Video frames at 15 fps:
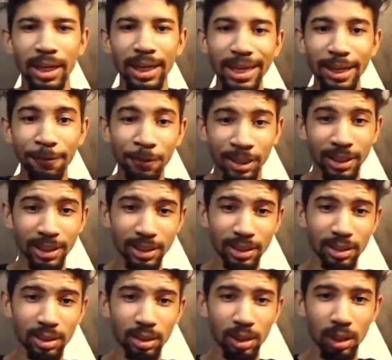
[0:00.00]
If
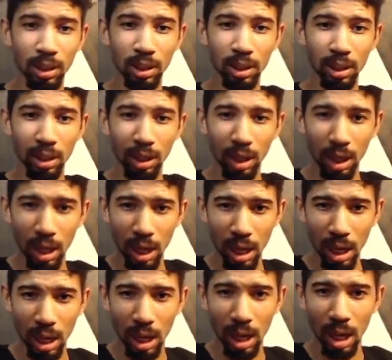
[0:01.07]
this,
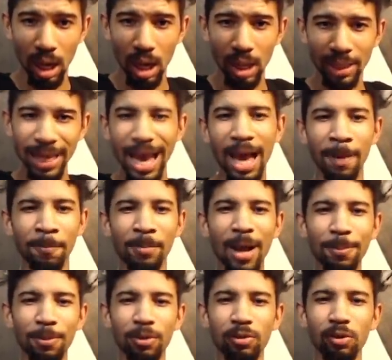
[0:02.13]
uh, yeah,
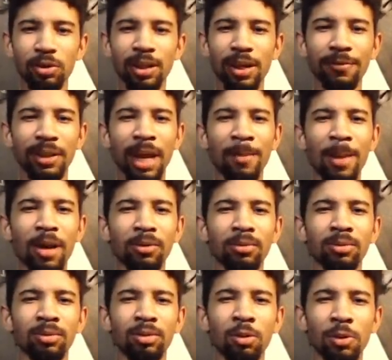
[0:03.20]
Map of the Soul 7 came out
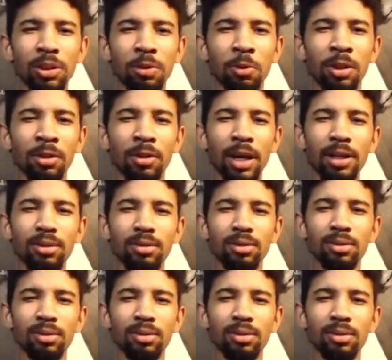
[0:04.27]
in 2020, right?